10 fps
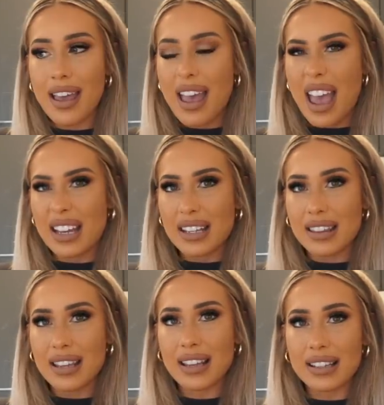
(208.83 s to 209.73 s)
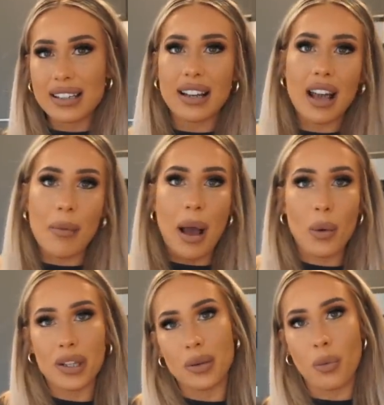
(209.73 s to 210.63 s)
anything that didn't come out
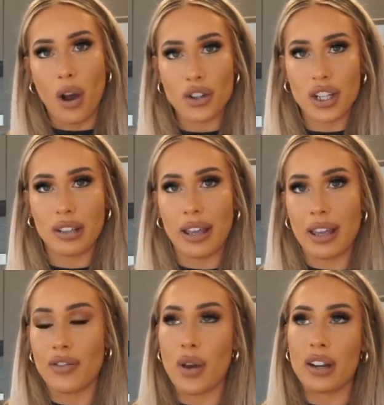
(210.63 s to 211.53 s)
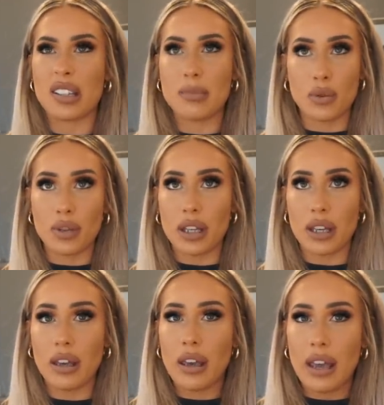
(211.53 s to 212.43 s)
when you wash it like if you had a smoothie